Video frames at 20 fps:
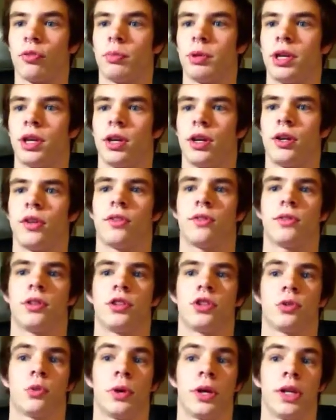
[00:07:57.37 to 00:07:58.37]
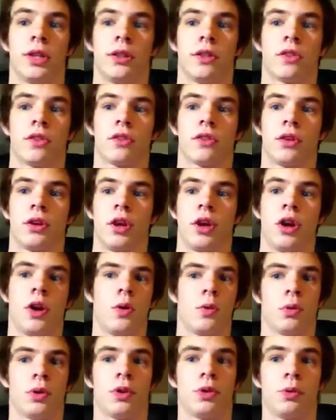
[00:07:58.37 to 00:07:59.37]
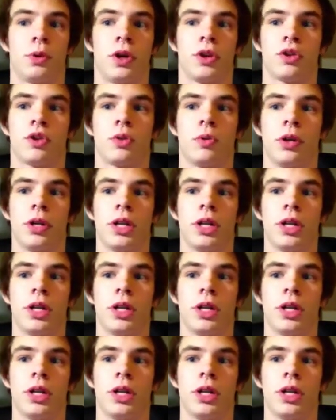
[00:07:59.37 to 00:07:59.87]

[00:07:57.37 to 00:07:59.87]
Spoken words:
because the twins were the ones who